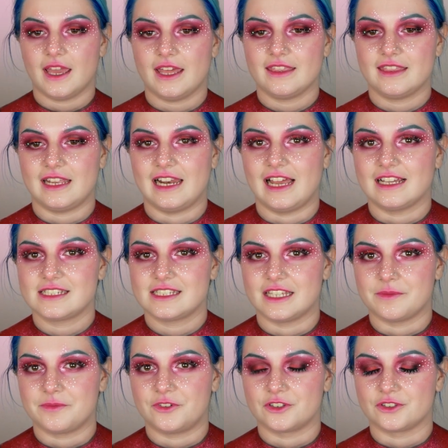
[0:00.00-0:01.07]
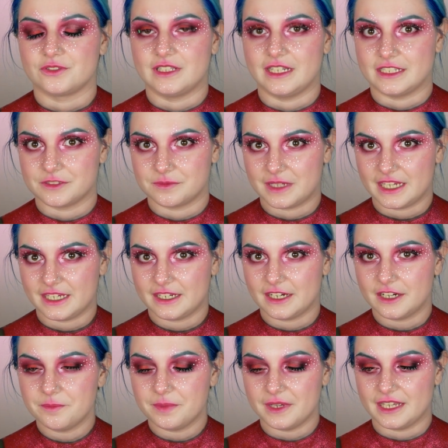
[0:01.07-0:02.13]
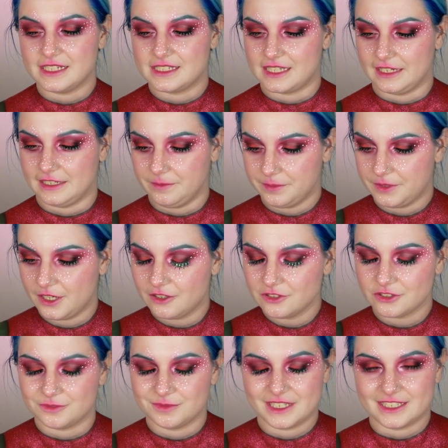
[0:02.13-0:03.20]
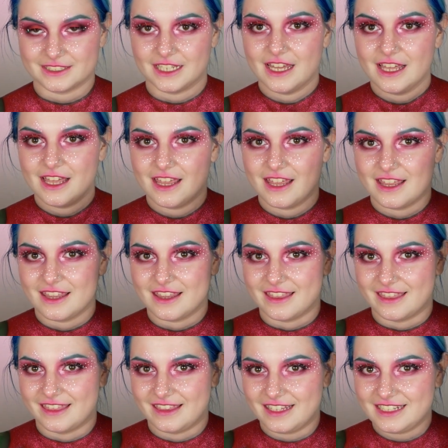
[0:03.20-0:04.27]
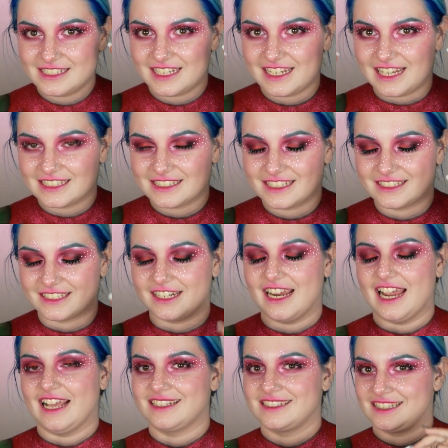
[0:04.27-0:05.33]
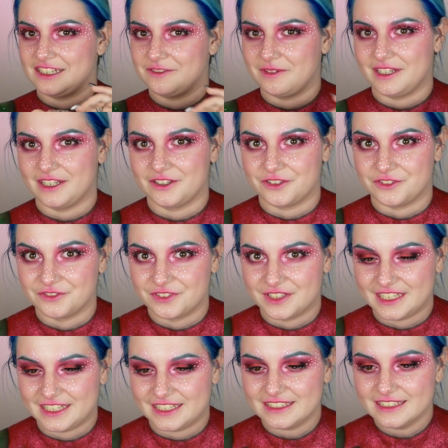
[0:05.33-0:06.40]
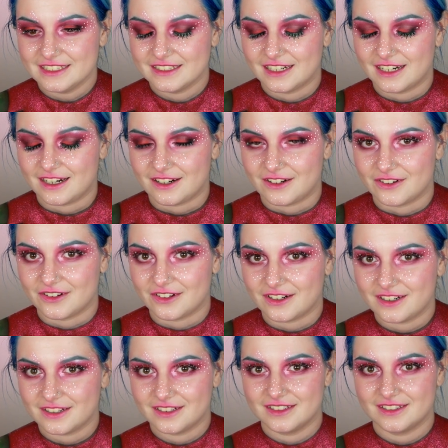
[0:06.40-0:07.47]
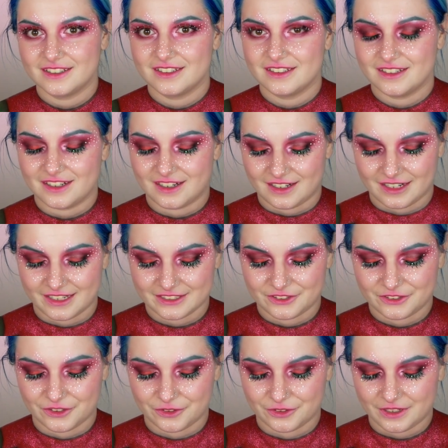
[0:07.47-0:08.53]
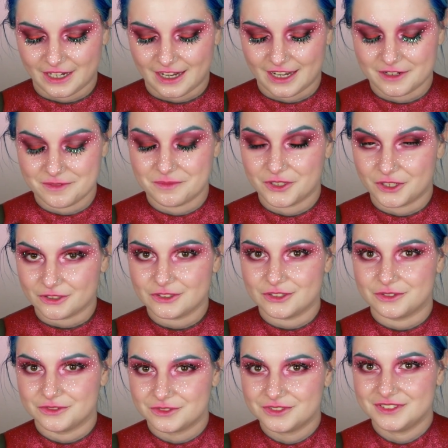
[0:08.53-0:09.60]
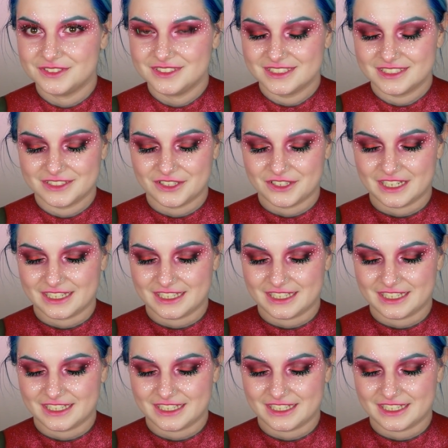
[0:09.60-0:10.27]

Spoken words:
And the last step for today's makeup is the lip gloss. Oh my god, these lashes are extremely inconvenient. Oh, I don't know, I'm not gonna